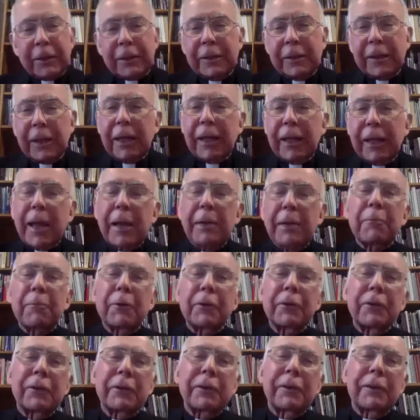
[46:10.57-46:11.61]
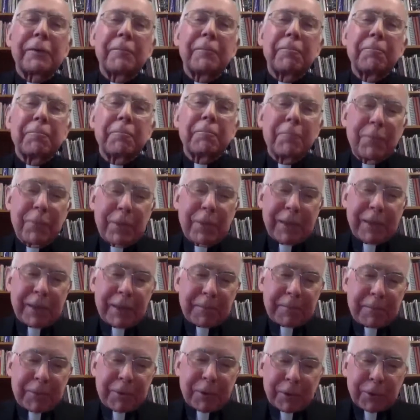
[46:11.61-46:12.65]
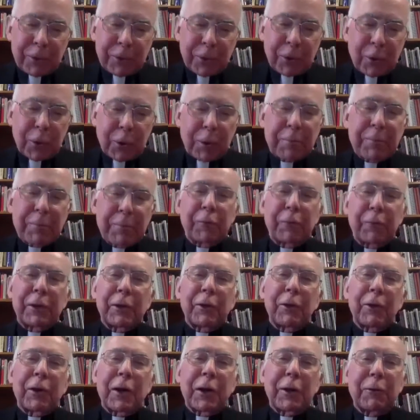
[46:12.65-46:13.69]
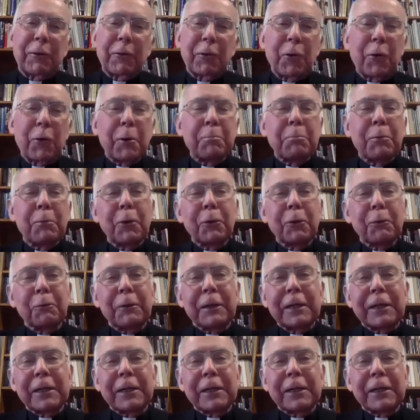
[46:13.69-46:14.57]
tell an admiral, you call on him, you want to know how to row a boat.